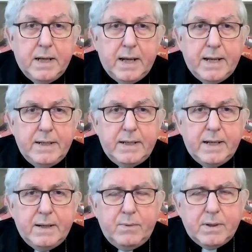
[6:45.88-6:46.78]
And
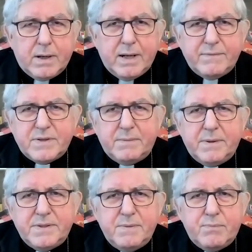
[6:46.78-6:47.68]
we're kind of
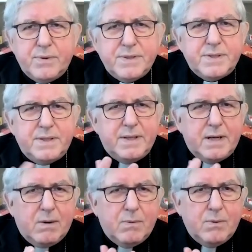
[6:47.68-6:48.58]
sometimes imprisoned
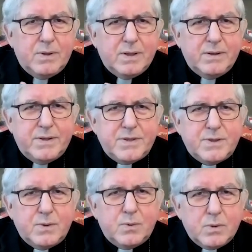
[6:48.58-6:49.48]
in our own little
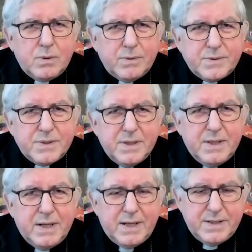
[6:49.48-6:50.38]
digital worlds.
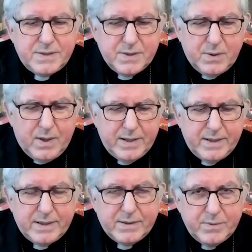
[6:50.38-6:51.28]
And so I
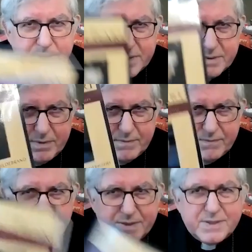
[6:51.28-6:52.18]
think the wisdom
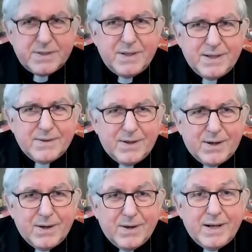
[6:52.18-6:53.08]
of this thing of the
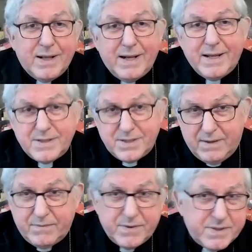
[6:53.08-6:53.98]
heart, and it ends
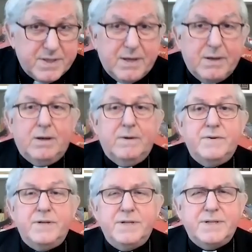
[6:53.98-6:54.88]
off with the Sacred Heart of
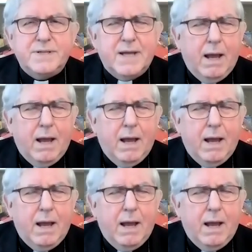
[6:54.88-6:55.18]
Jesus,